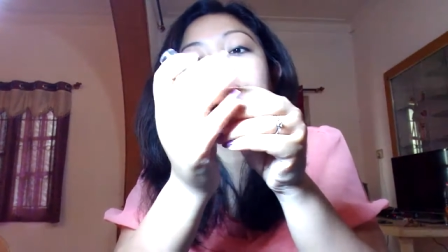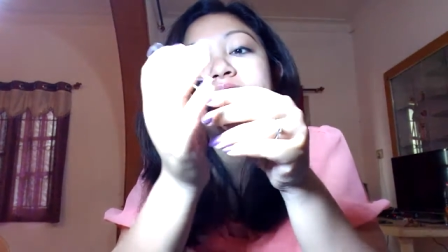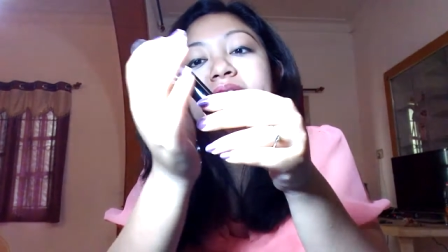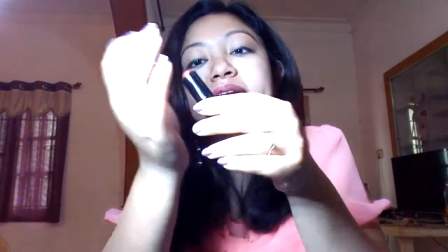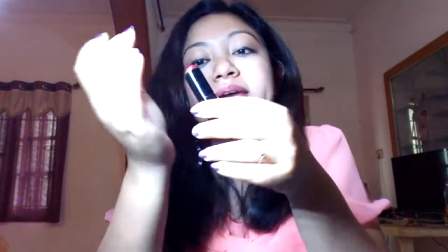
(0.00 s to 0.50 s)

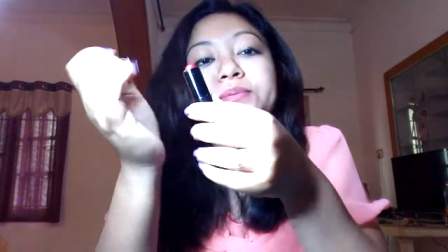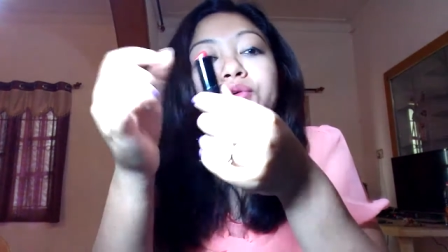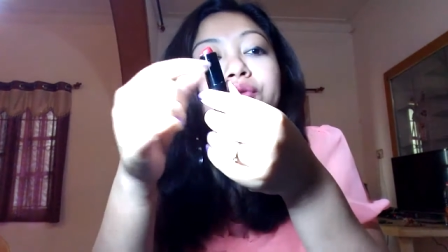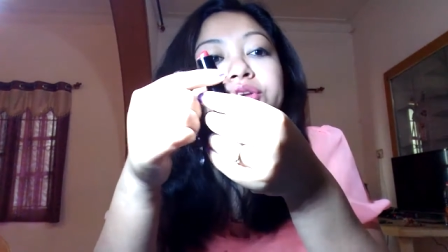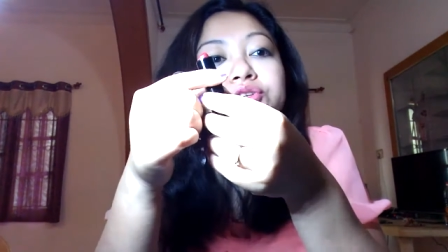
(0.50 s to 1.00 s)
that I'm
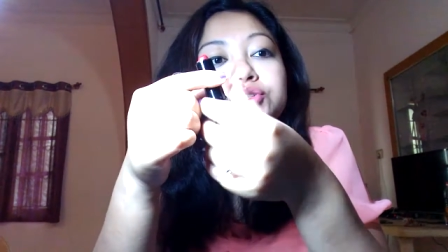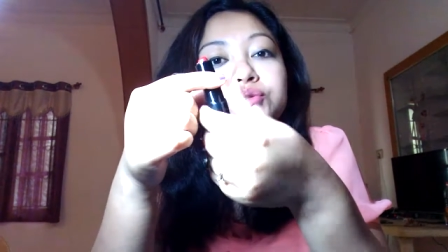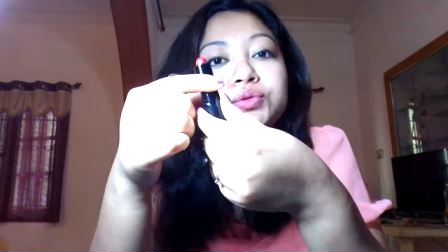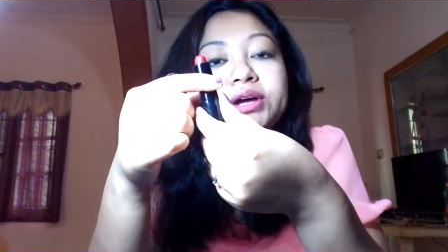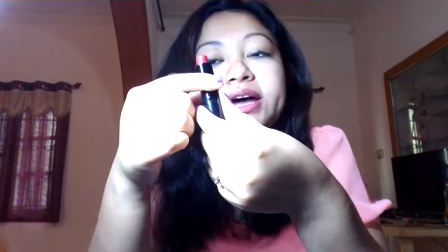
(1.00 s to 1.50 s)
going to do,
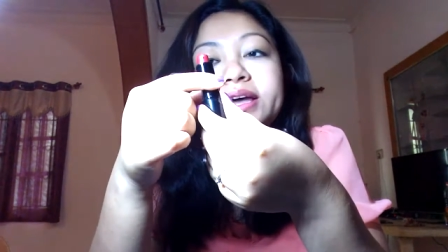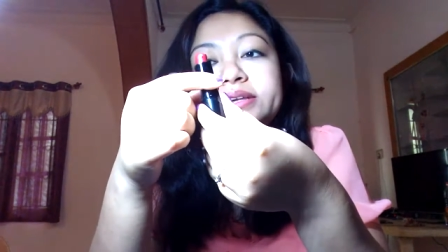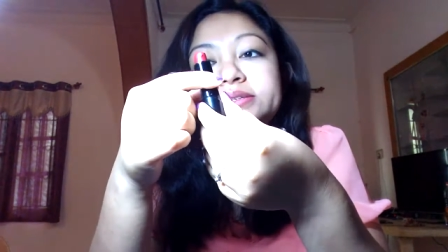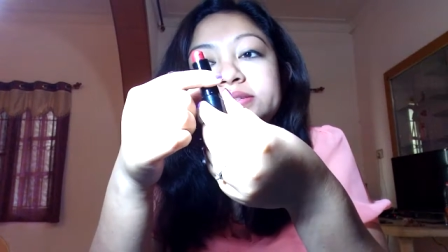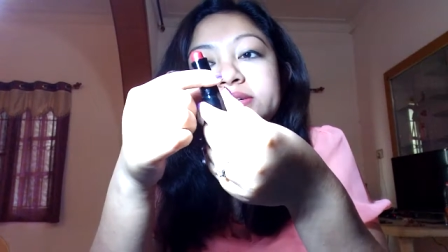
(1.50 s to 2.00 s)

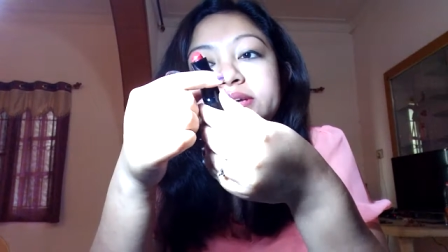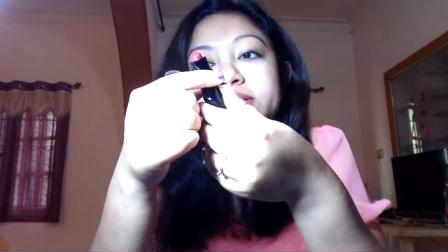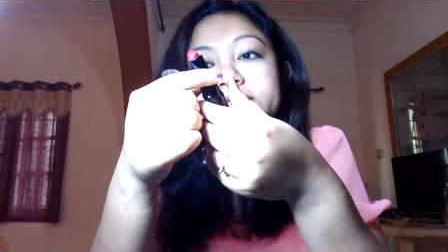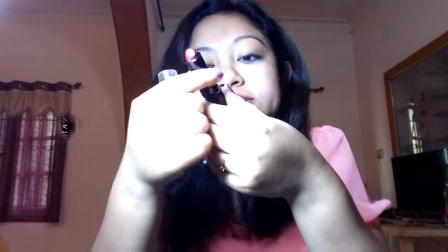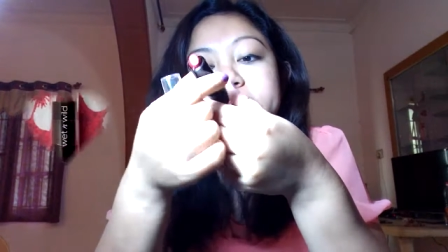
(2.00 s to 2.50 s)
guys,
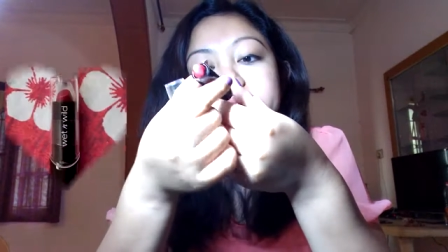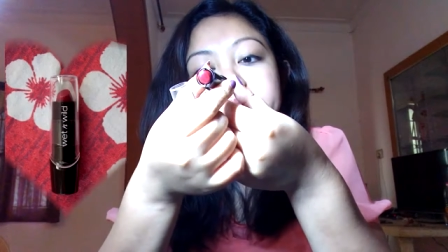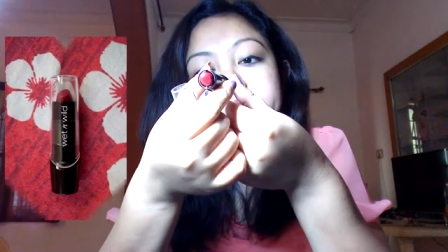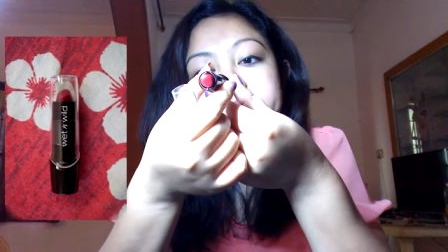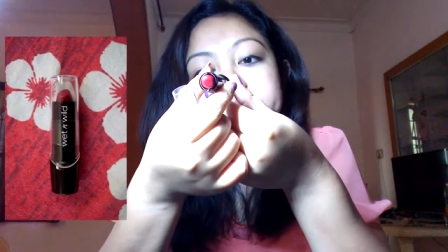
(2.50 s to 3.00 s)
it's
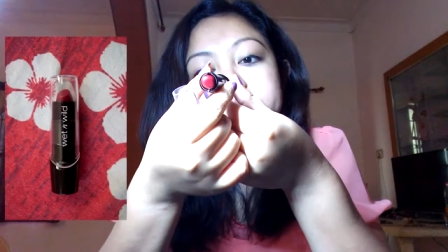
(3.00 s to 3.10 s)
in the